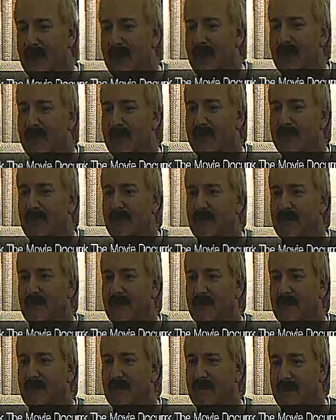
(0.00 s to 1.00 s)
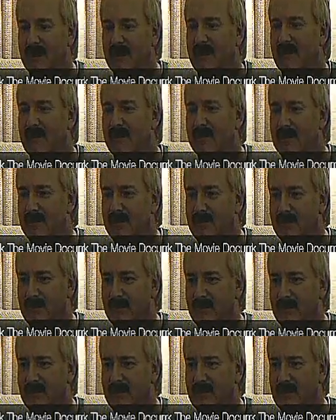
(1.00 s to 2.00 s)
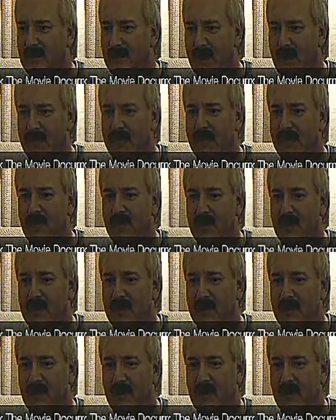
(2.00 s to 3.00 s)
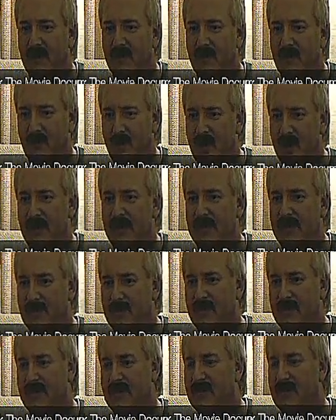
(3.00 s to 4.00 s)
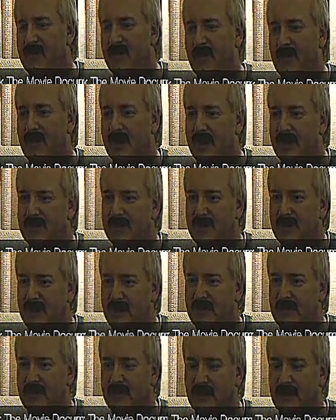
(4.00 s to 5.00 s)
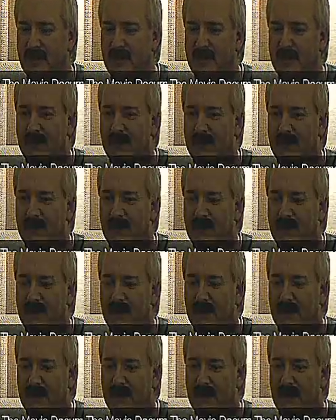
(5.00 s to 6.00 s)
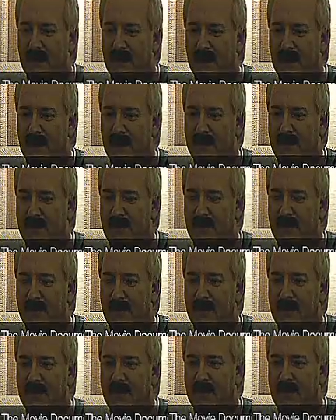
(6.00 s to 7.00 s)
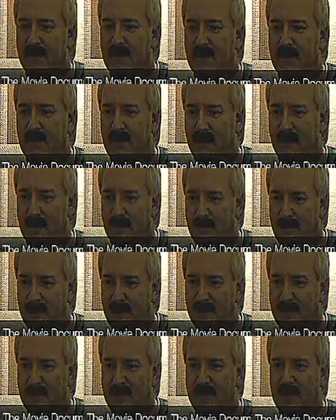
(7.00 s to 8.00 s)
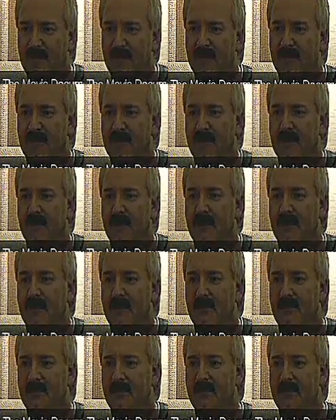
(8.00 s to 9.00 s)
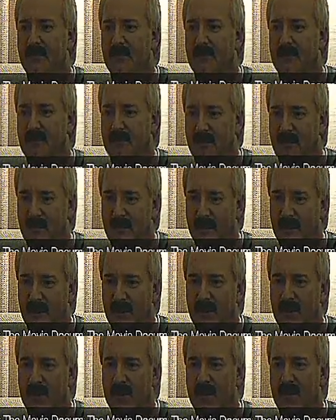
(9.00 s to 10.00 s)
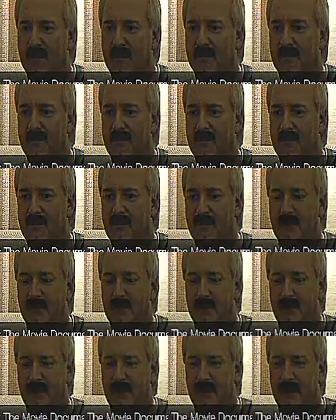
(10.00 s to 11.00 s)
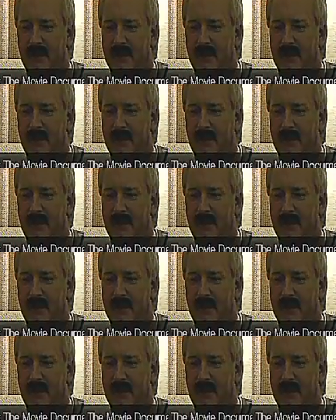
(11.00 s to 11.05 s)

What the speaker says: likes to hear the truth. Not everyone wants this information out there. And I think he took a great risk to his own career and his own